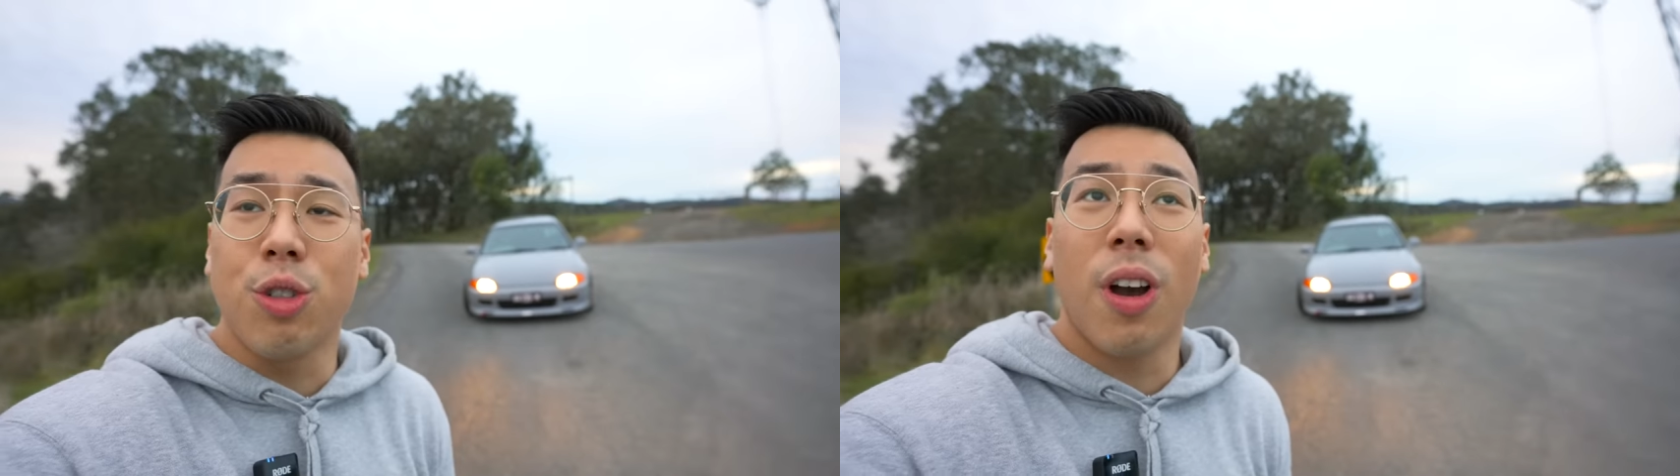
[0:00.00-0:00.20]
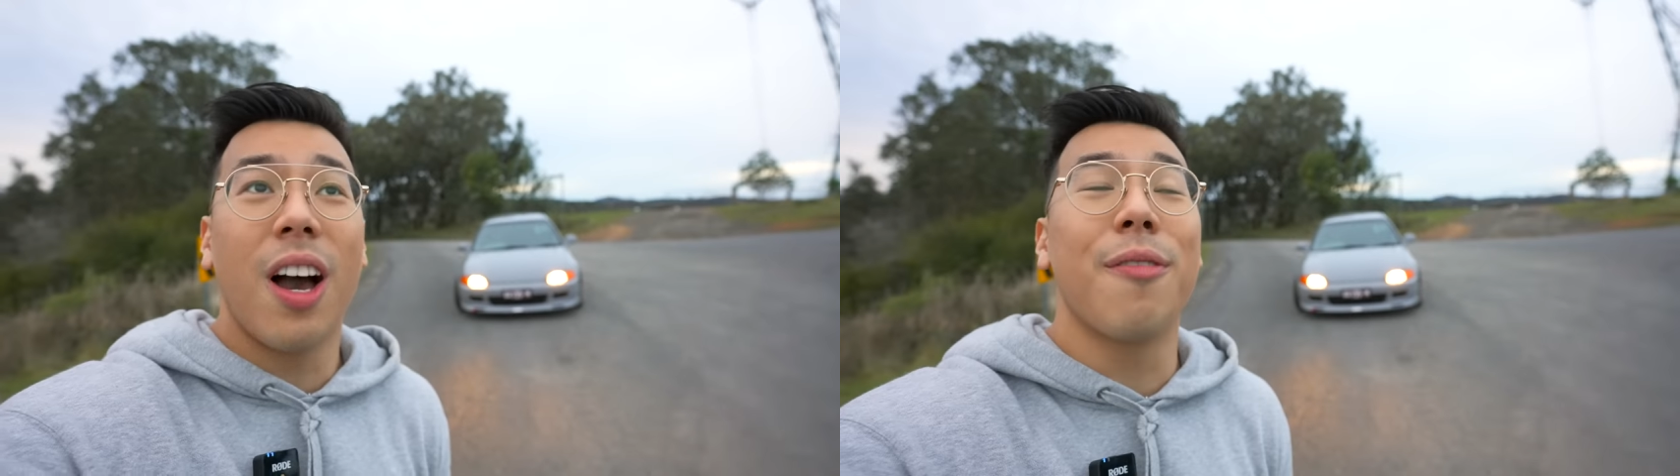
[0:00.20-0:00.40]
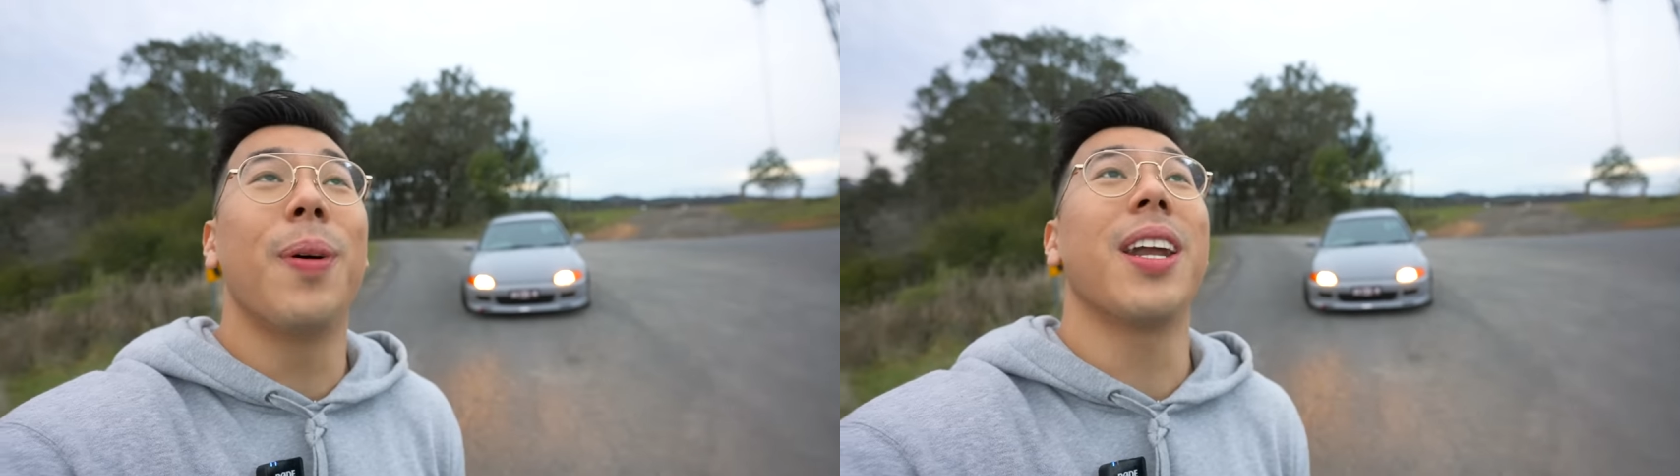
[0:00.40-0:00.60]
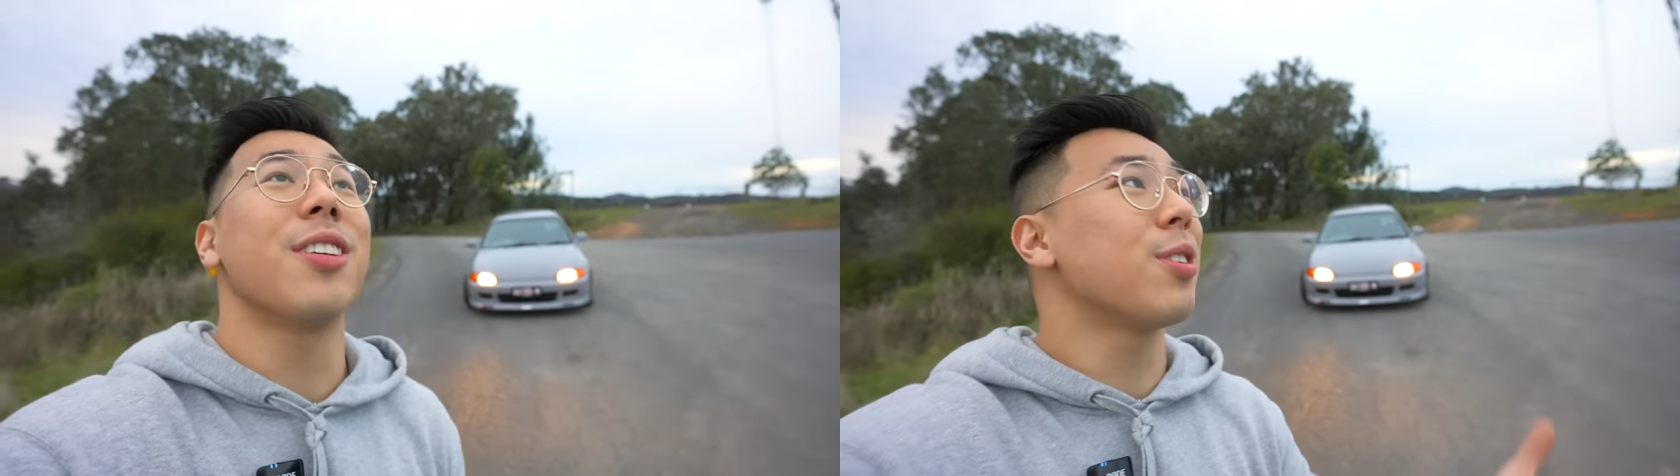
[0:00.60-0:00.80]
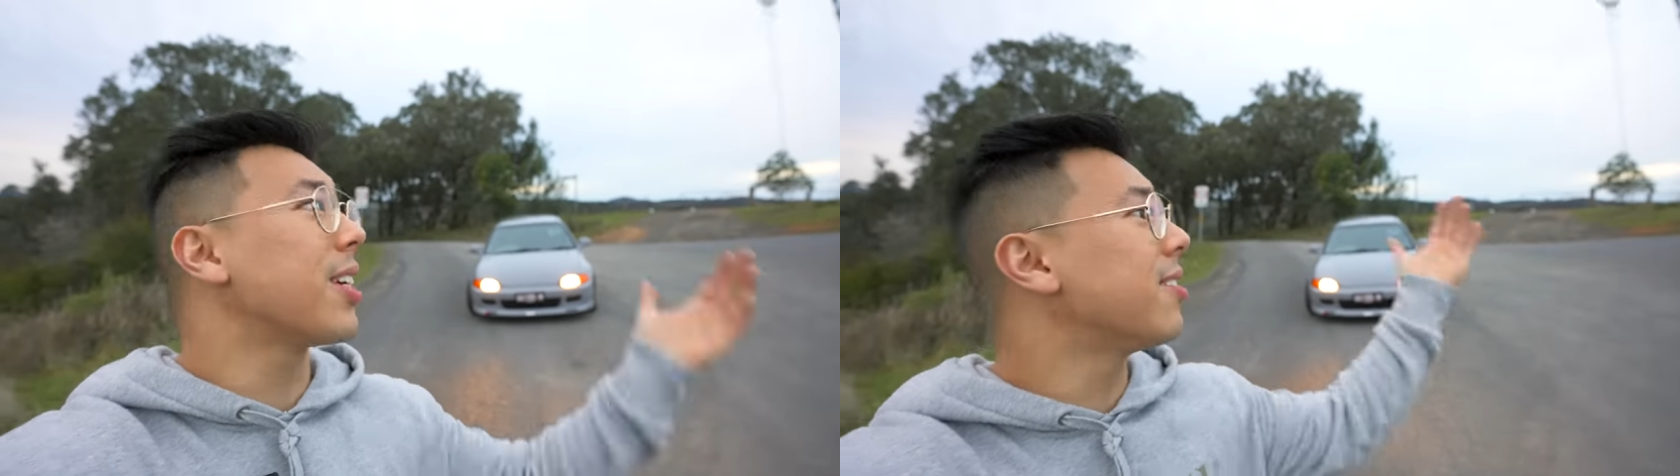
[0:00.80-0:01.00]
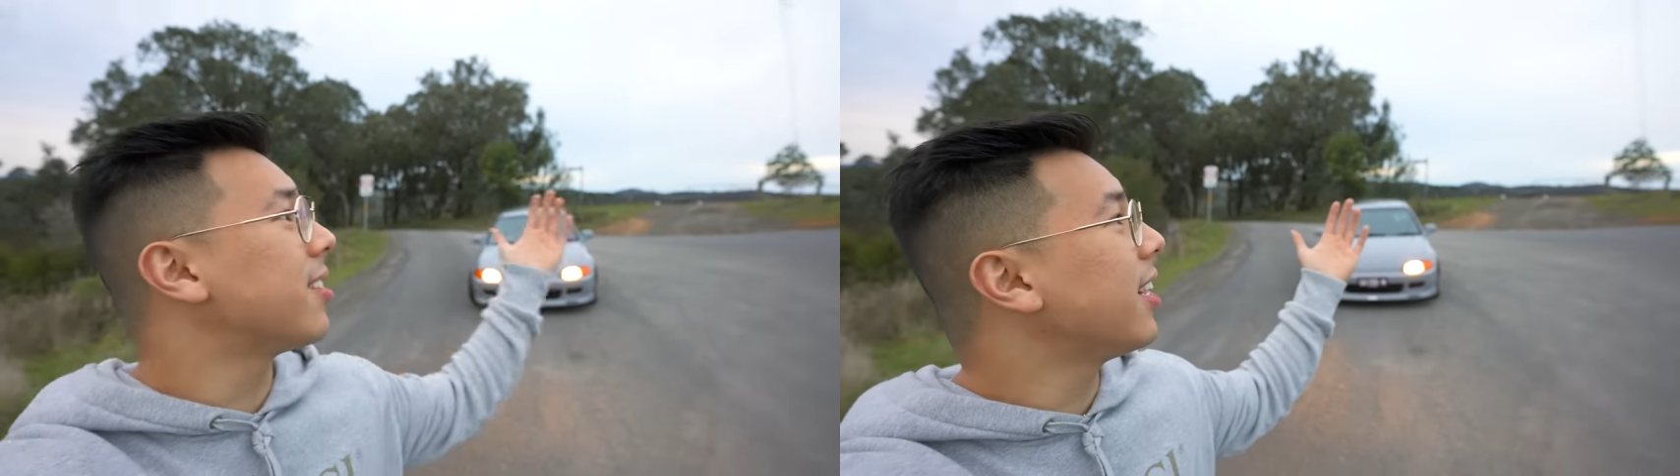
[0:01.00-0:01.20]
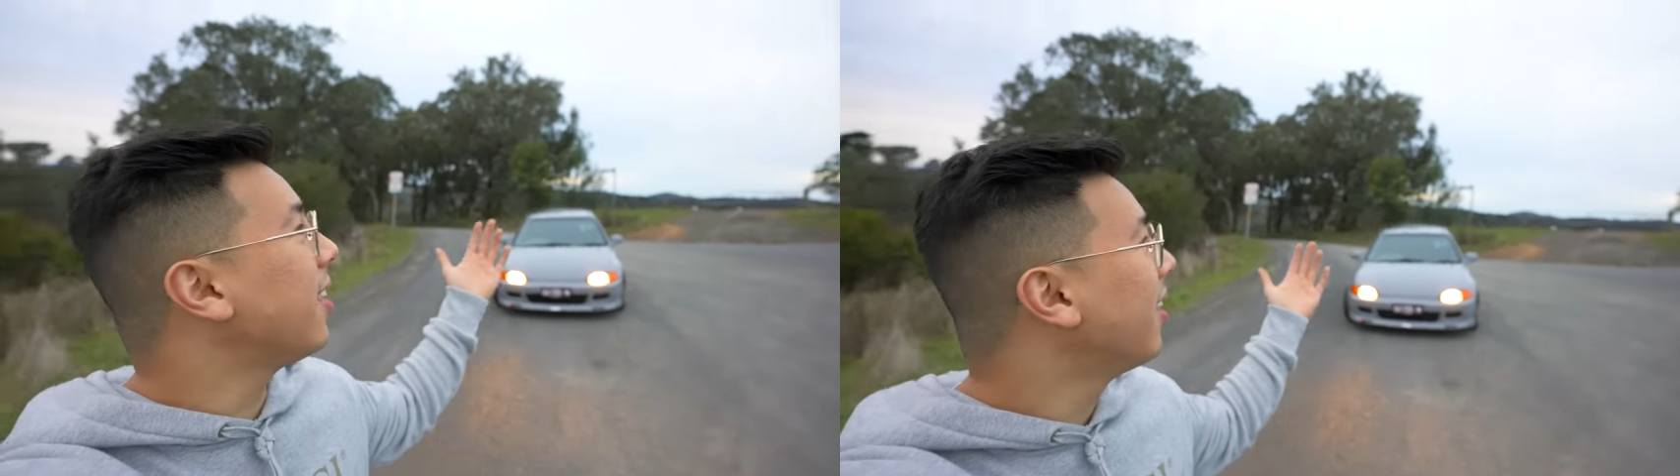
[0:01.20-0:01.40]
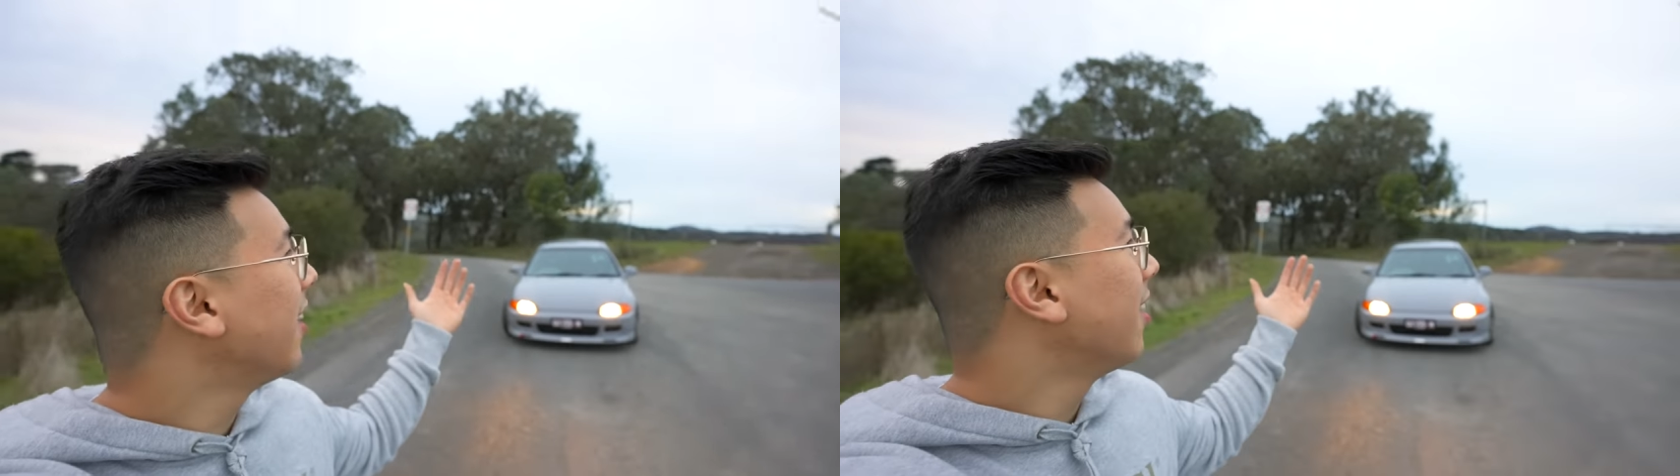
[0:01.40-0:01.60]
drive, but as you can see,